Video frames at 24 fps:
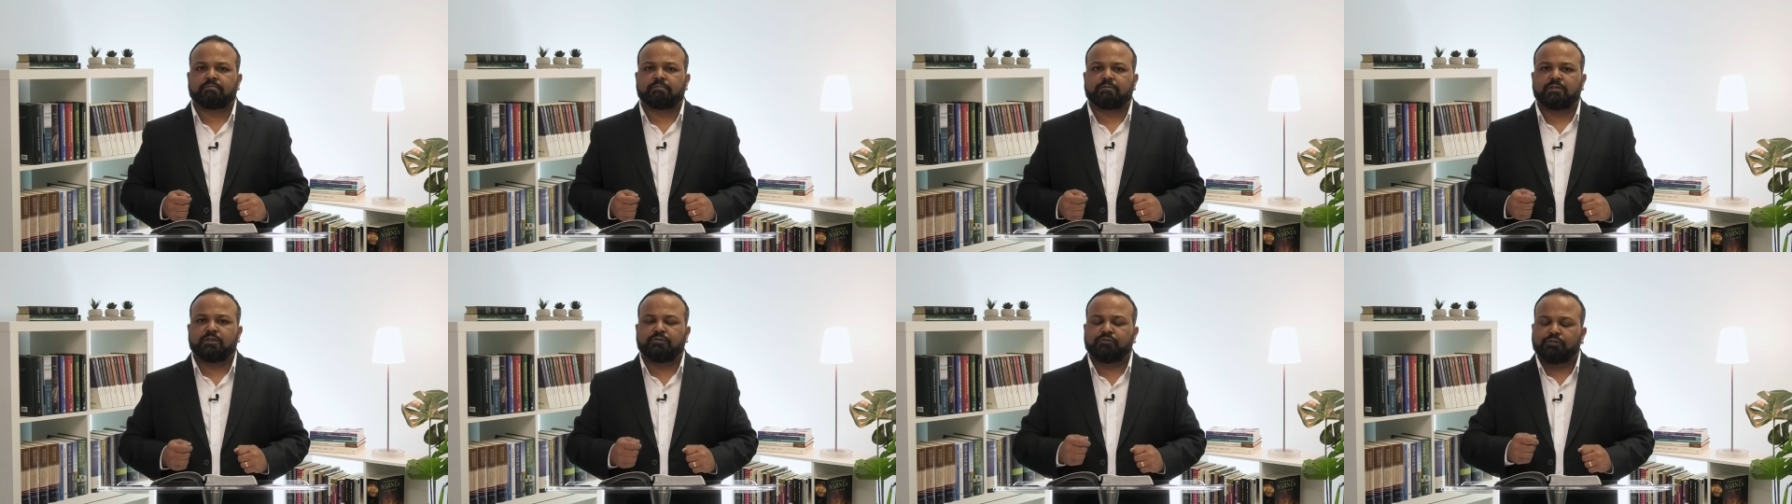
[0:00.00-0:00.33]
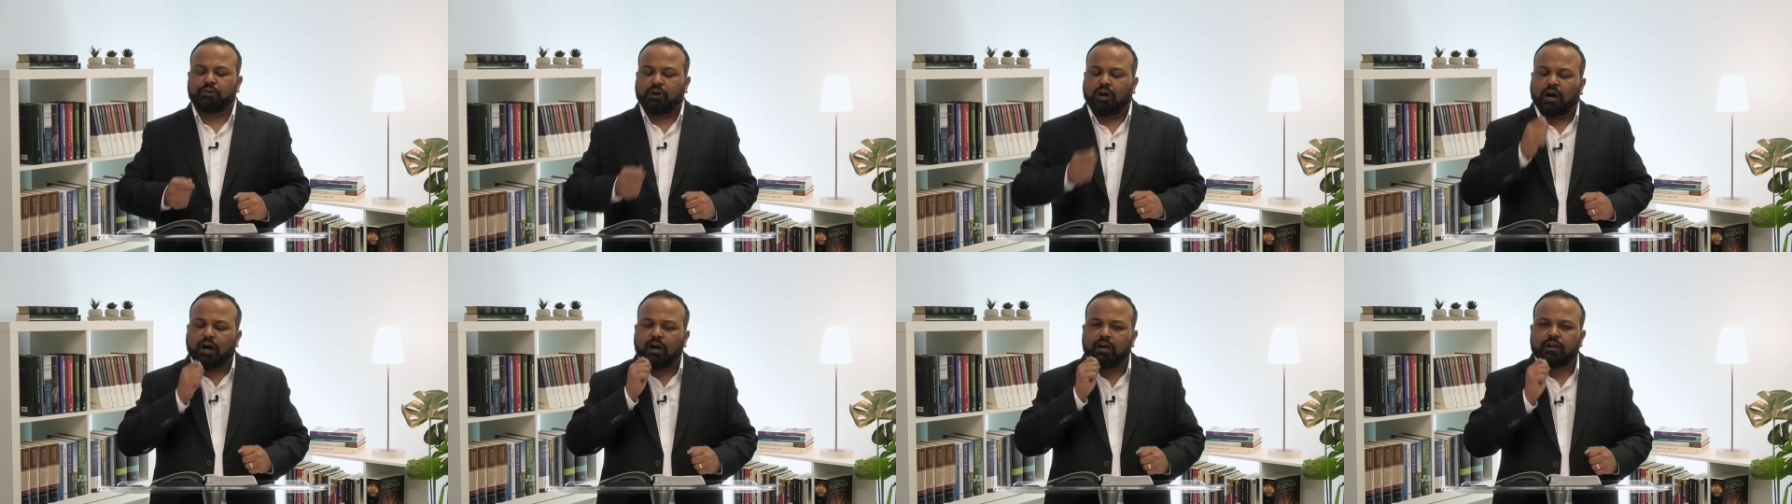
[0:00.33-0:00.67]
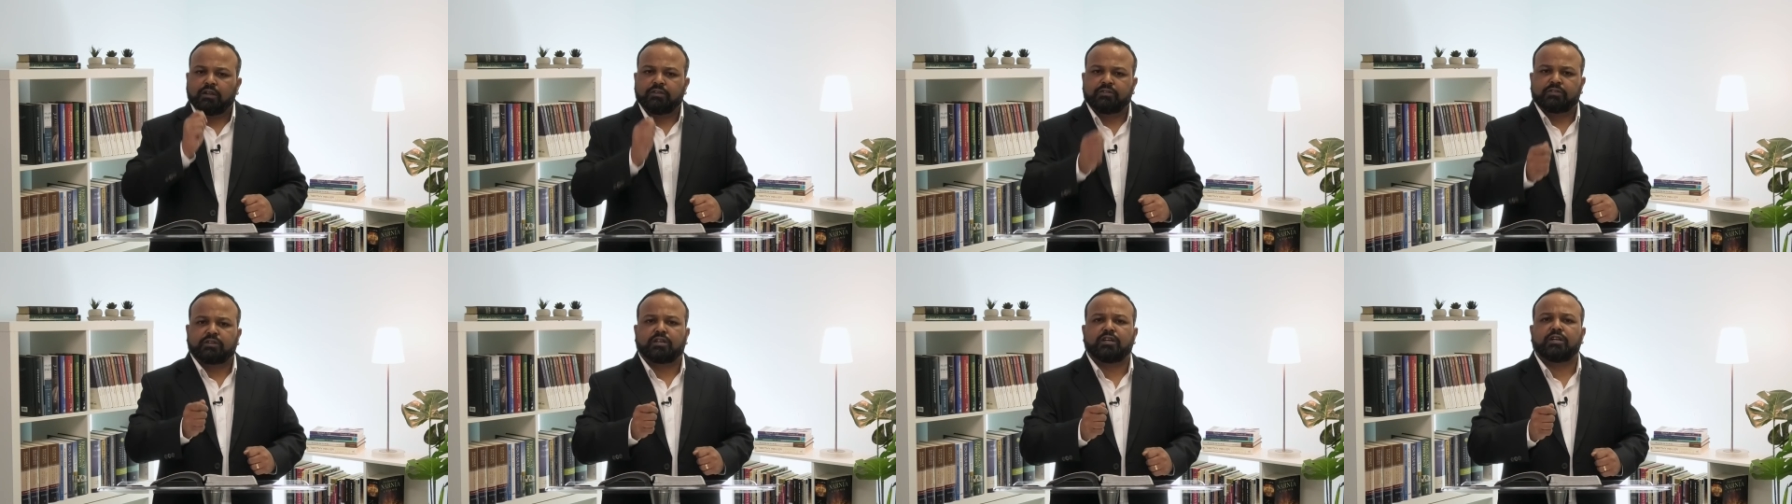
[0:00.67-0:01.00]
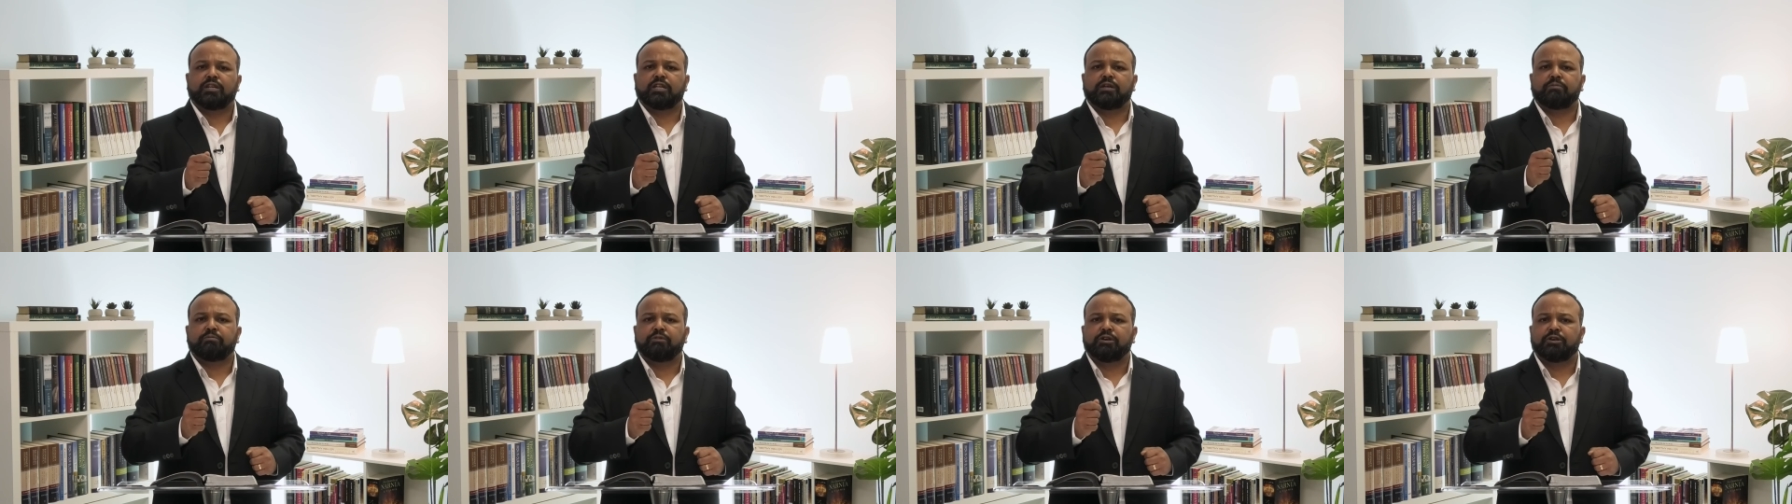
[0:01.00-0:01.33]
If your heart is
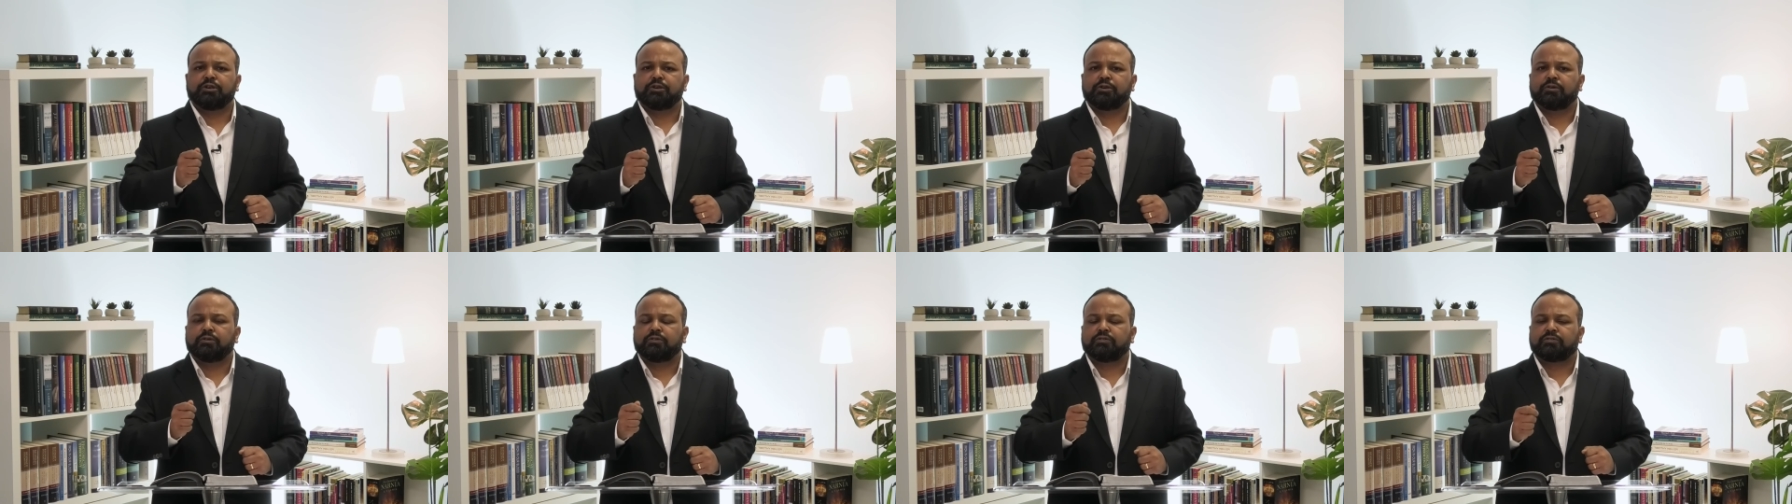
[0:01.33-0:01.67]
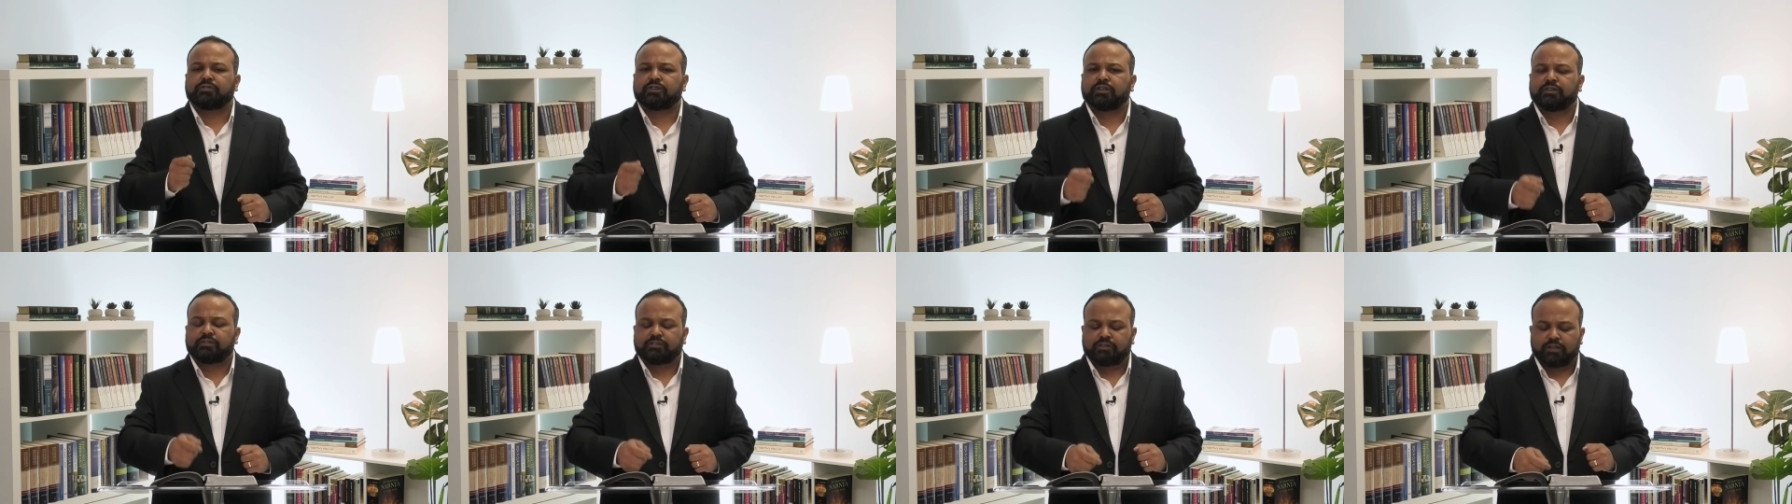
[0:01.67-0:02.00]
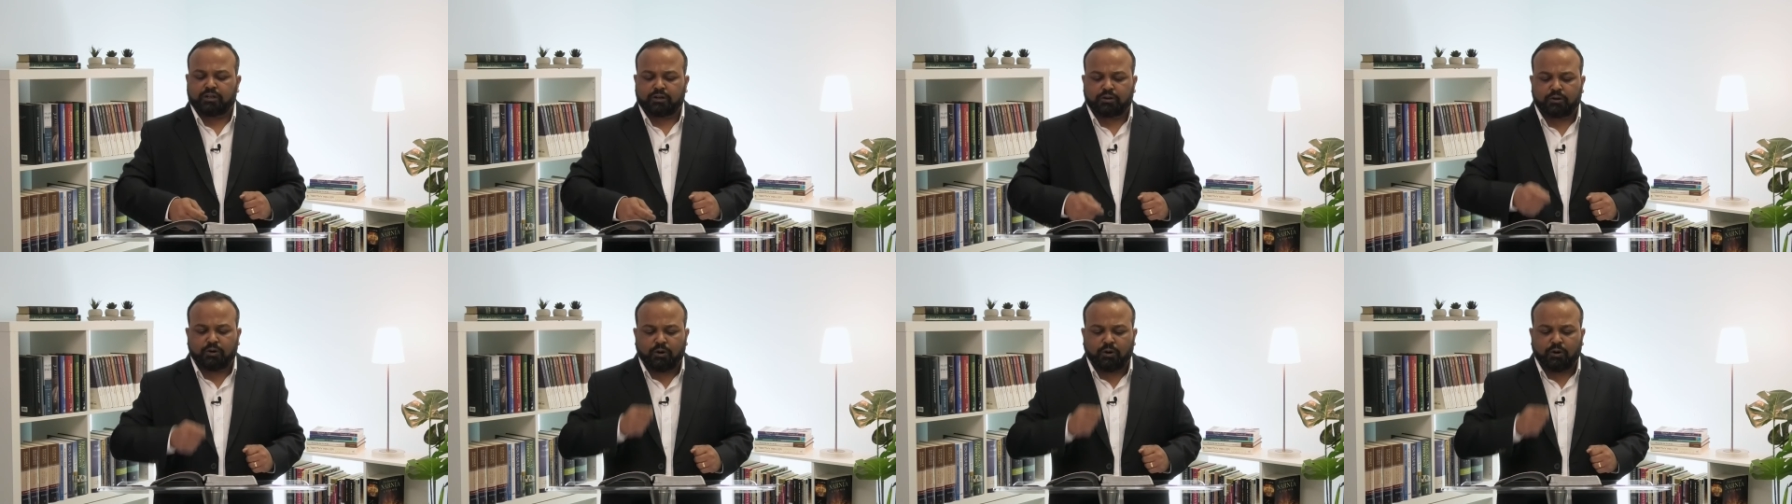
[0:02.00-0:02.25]
condemning you, it says that